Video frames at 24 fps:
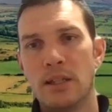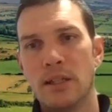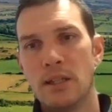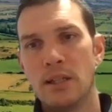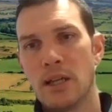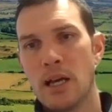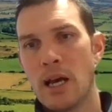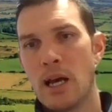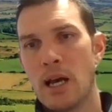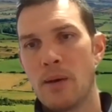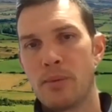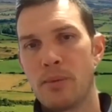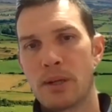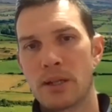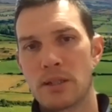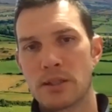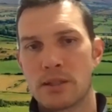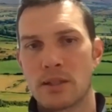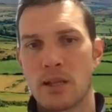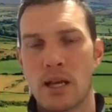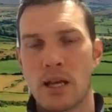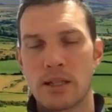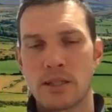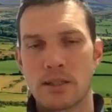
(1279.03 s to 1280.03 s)
Uh, because
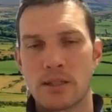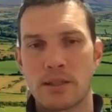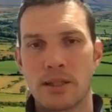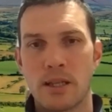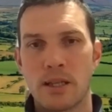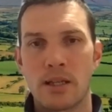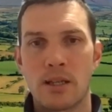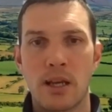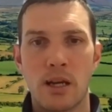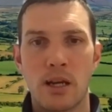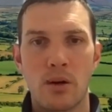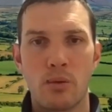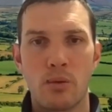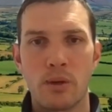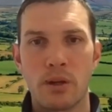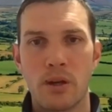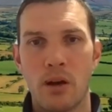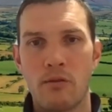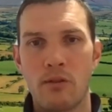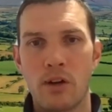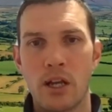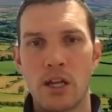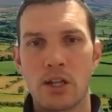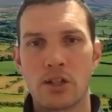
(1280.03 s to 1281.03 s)
as I said there, in
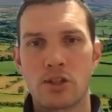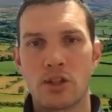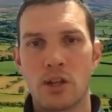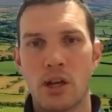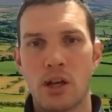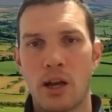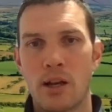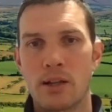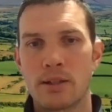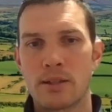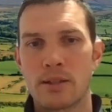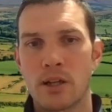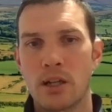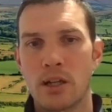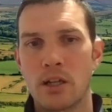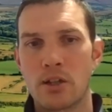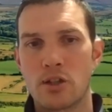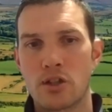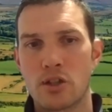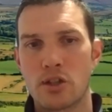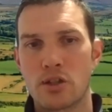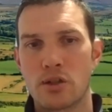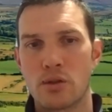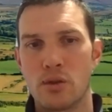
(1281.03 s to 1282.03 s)
relation to the silage,
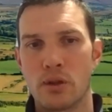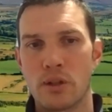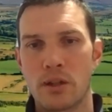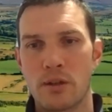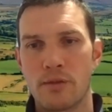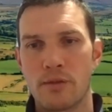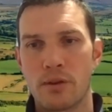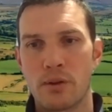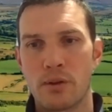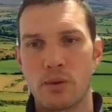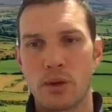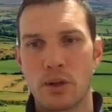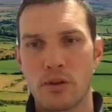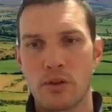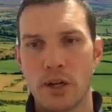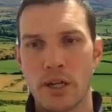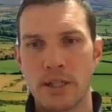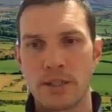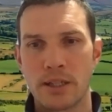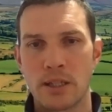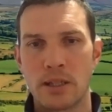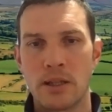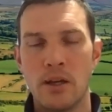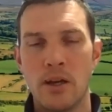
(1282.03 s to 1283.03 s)
it's no different with
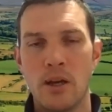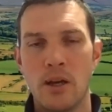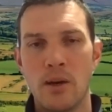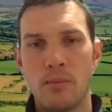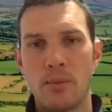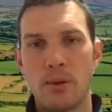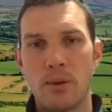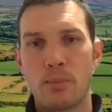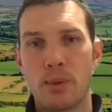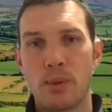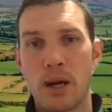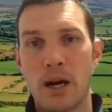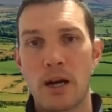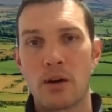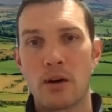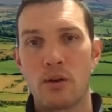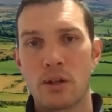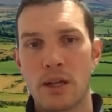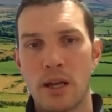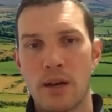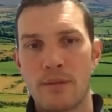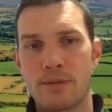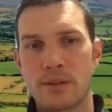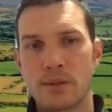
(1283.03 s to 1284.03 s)
grazing. People are going
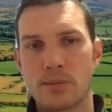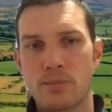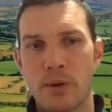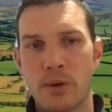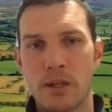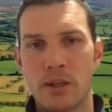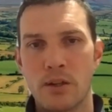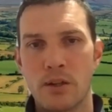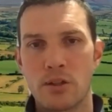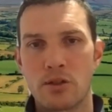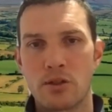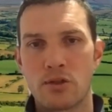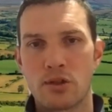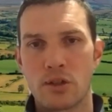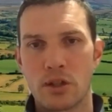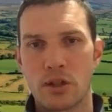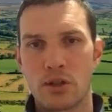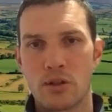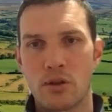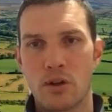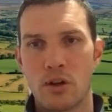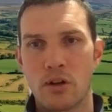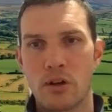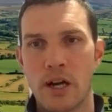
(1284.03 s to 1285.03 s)
to have to spread nitrogen to
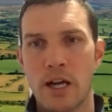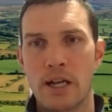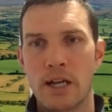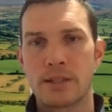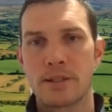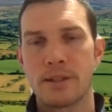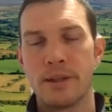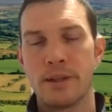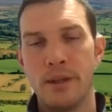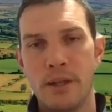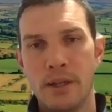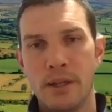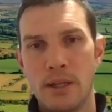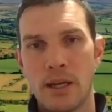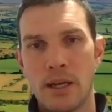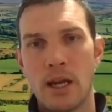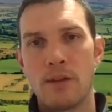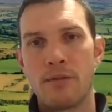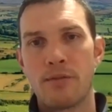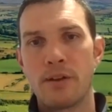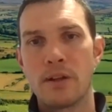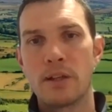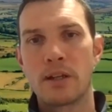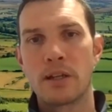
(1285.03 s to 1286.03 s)
grow grass, and
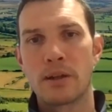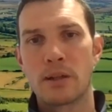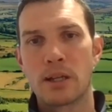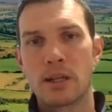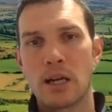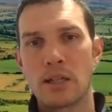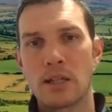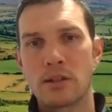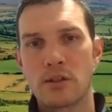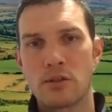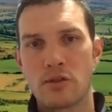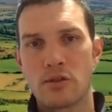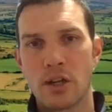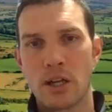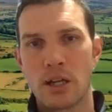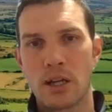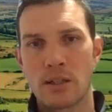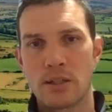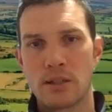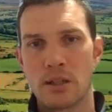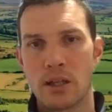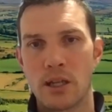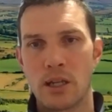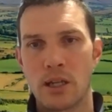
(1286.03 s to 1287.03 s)
feeding concentrate and
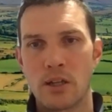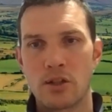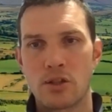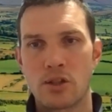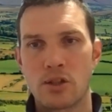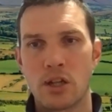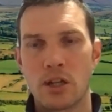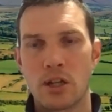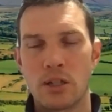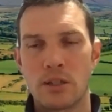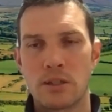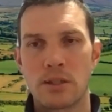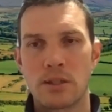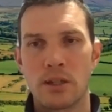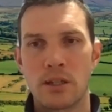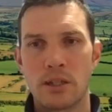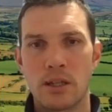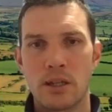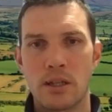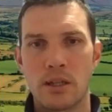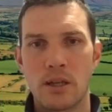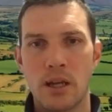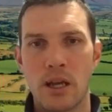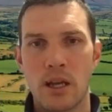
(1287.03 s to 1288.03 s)
silage inside
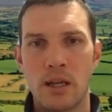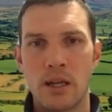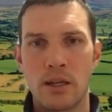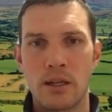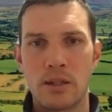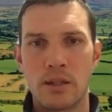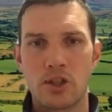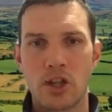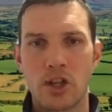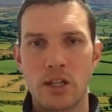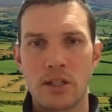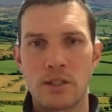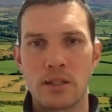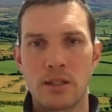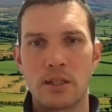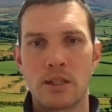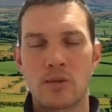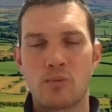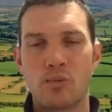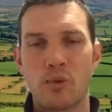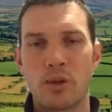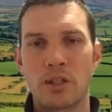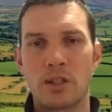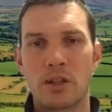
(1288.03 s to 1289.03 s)
in, in sheds in the
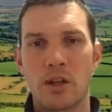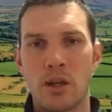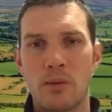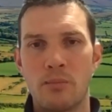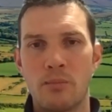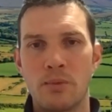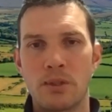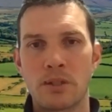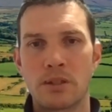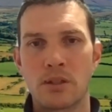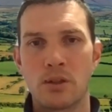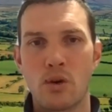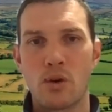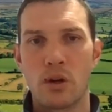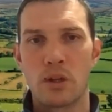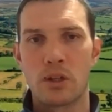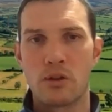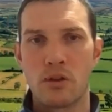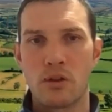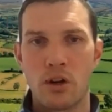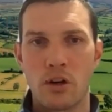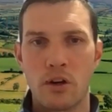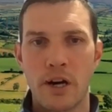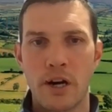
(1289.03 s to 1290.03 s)
springtime isn't going to
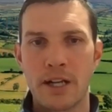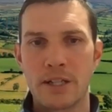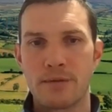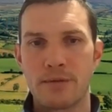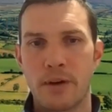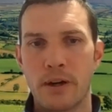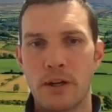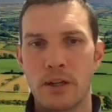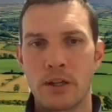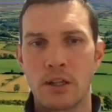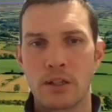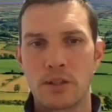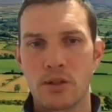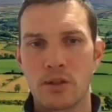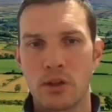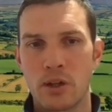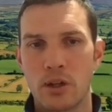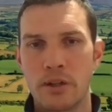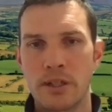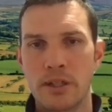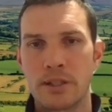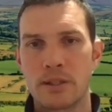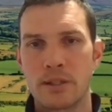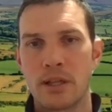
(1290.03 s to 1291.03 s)
grow grass for you. So there
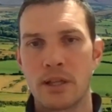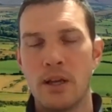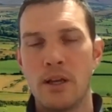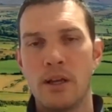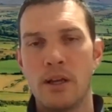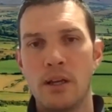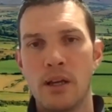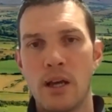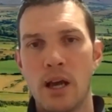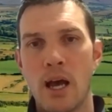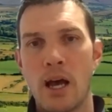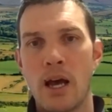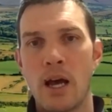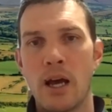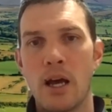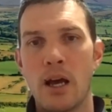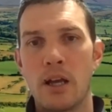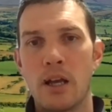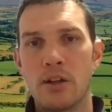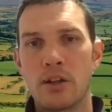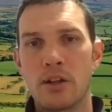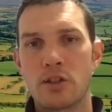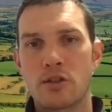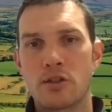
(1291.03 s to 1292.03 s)
is uh, a
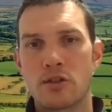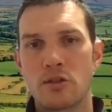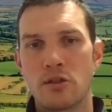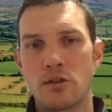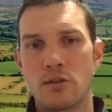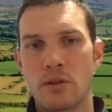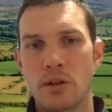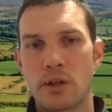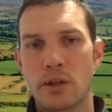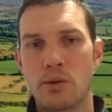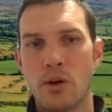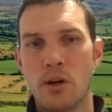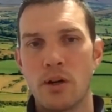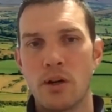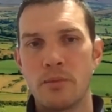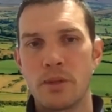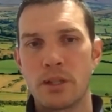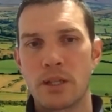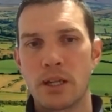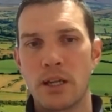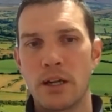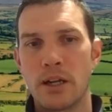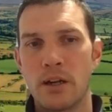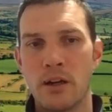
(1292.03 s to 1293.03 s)
nitrogen requirement
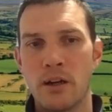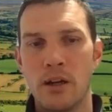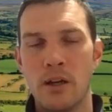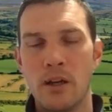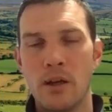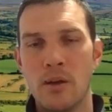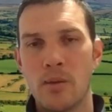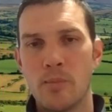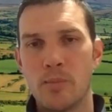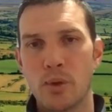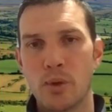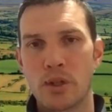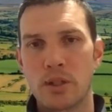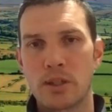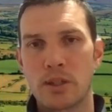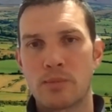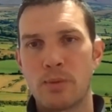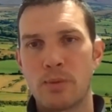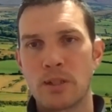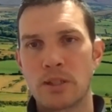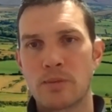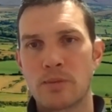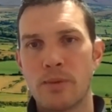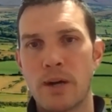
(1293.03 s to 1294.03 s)
there, but it's
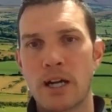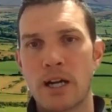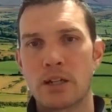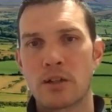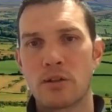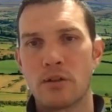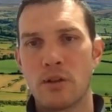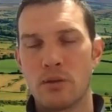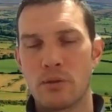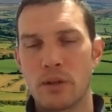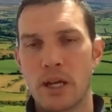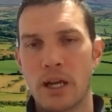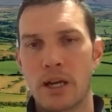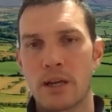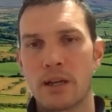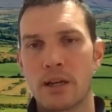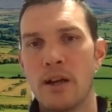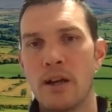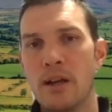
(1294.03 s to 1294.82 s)
been smacked around that.